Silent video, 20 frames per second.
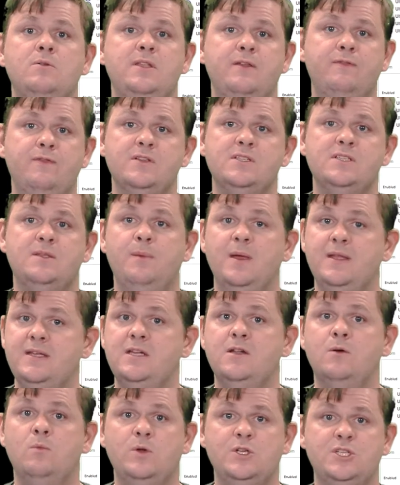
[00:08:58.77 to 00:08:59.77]
differs
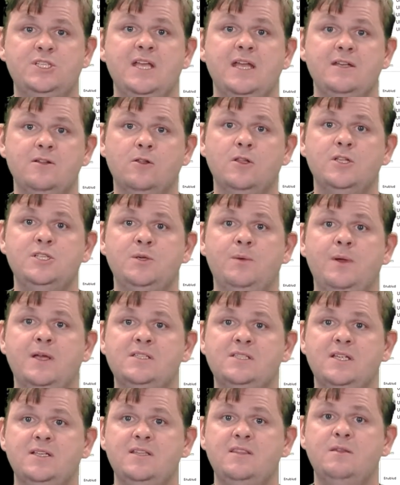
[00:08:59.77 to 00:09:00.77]
depending on which technology we are
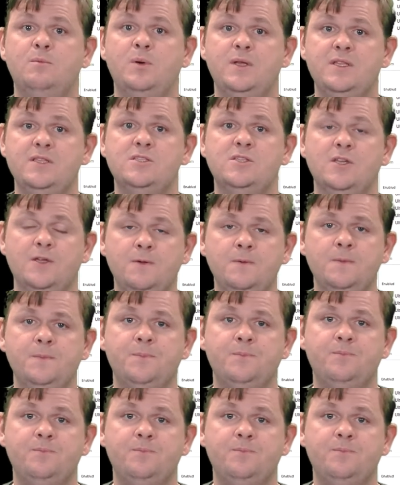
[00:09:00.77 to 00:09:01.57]
sending the print to.